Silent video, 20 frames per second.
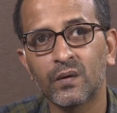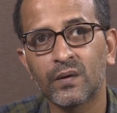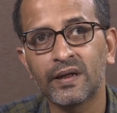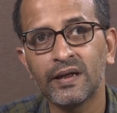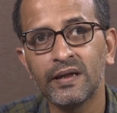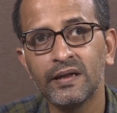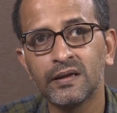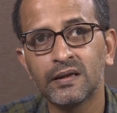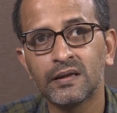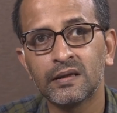
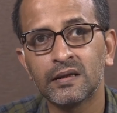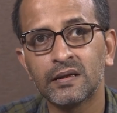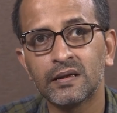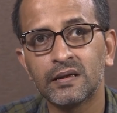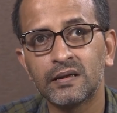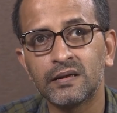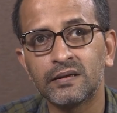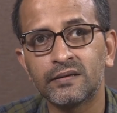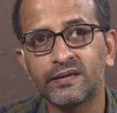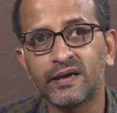Okay?
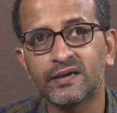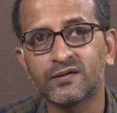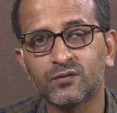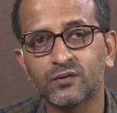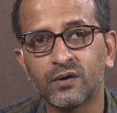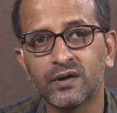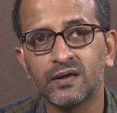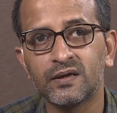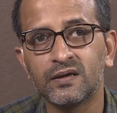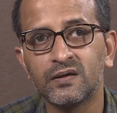That
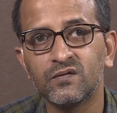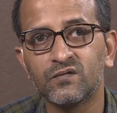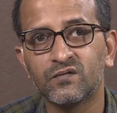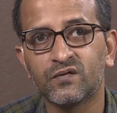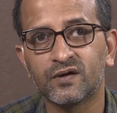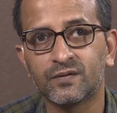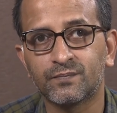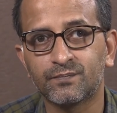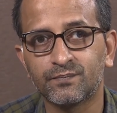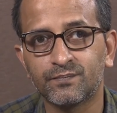is why
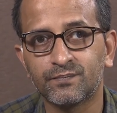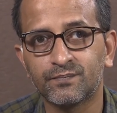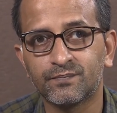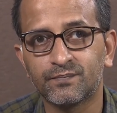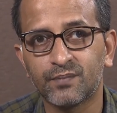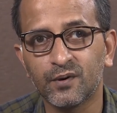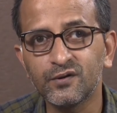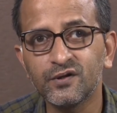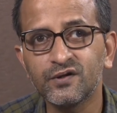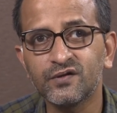for
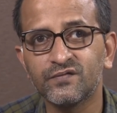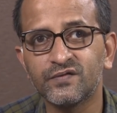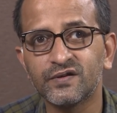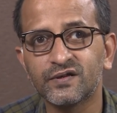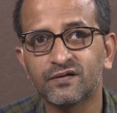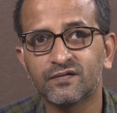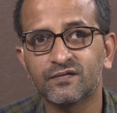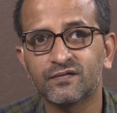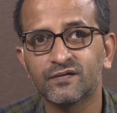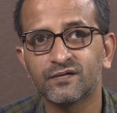
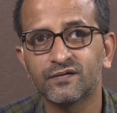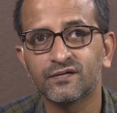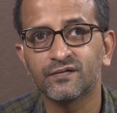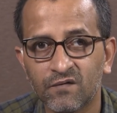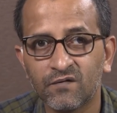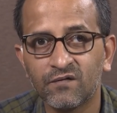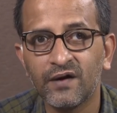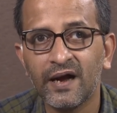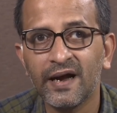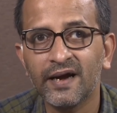positivists
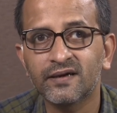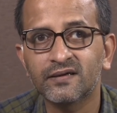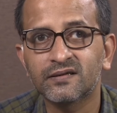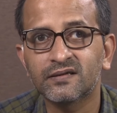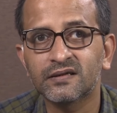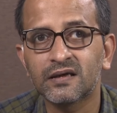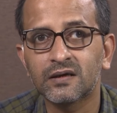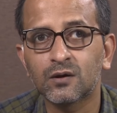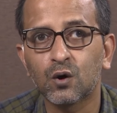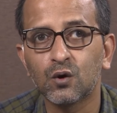
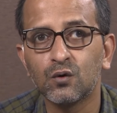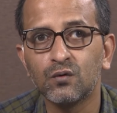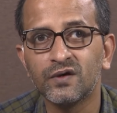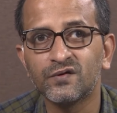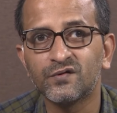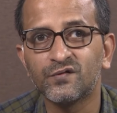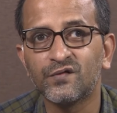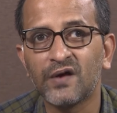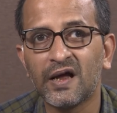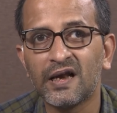facts are
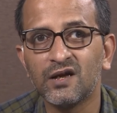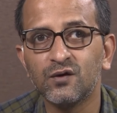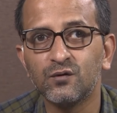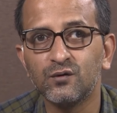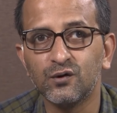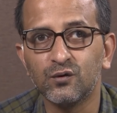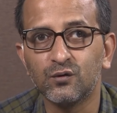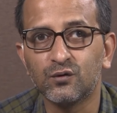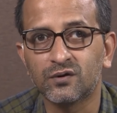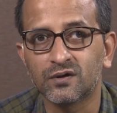always
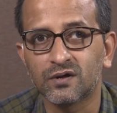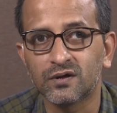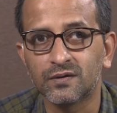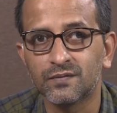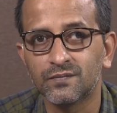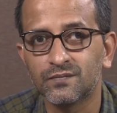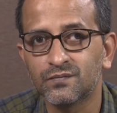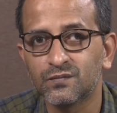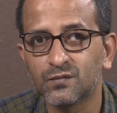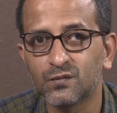value neutral
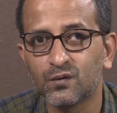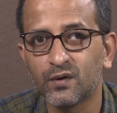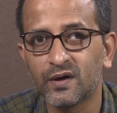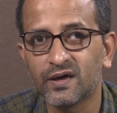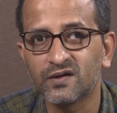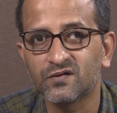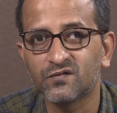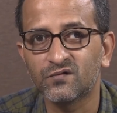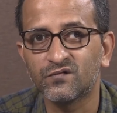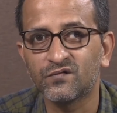
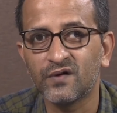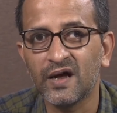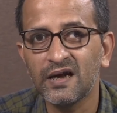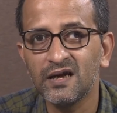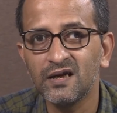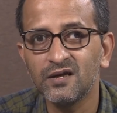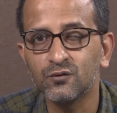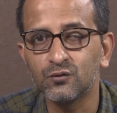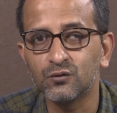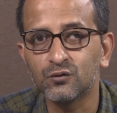whereas
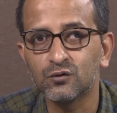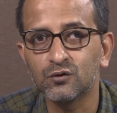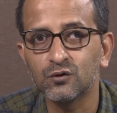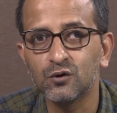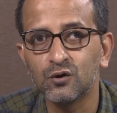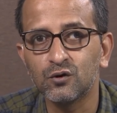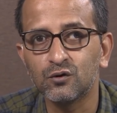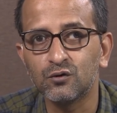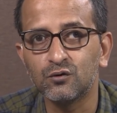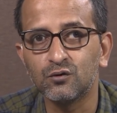values
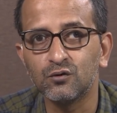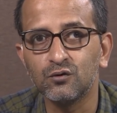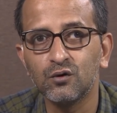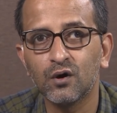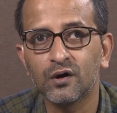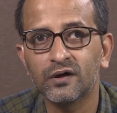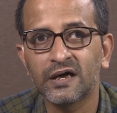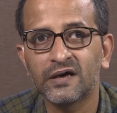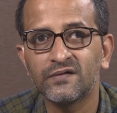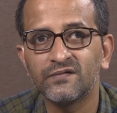do
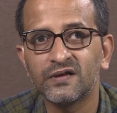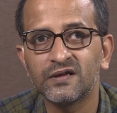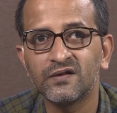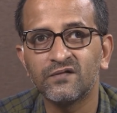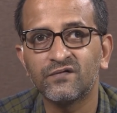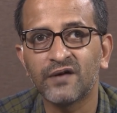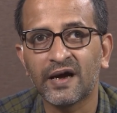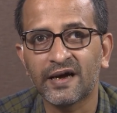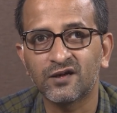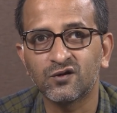not have
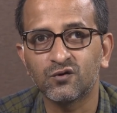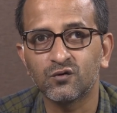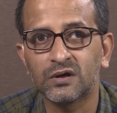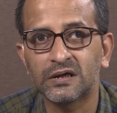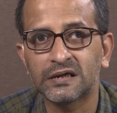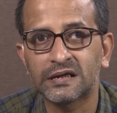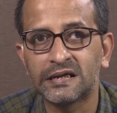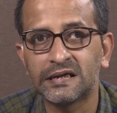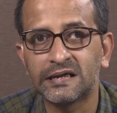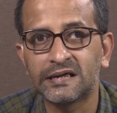any
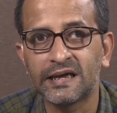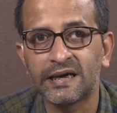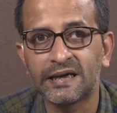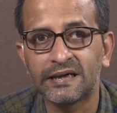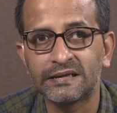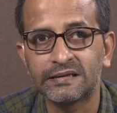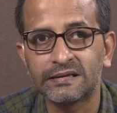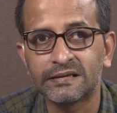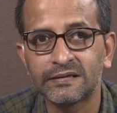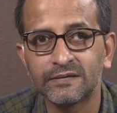factual
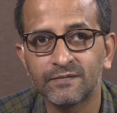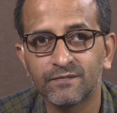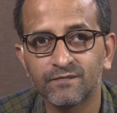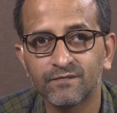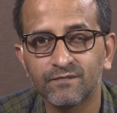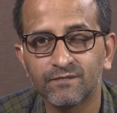content.